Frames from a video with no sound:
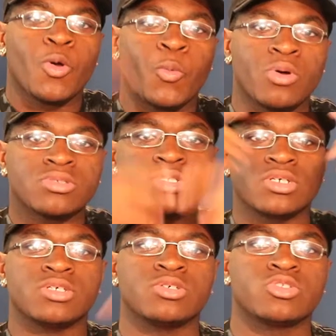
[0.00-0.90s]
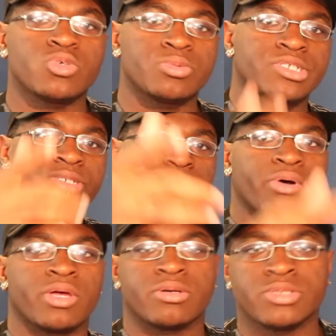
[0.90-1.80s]
What's good YouTube? It's your
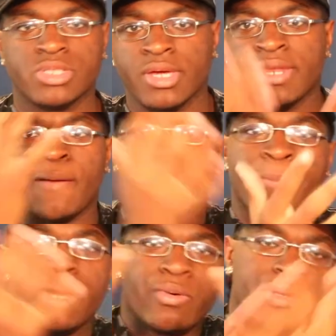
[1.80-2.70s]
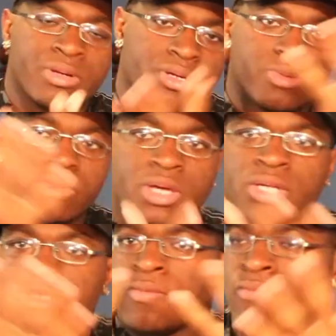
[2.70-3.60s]
boy LC and I'm back with another
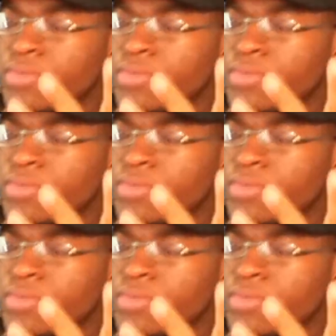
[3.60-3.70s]
reaction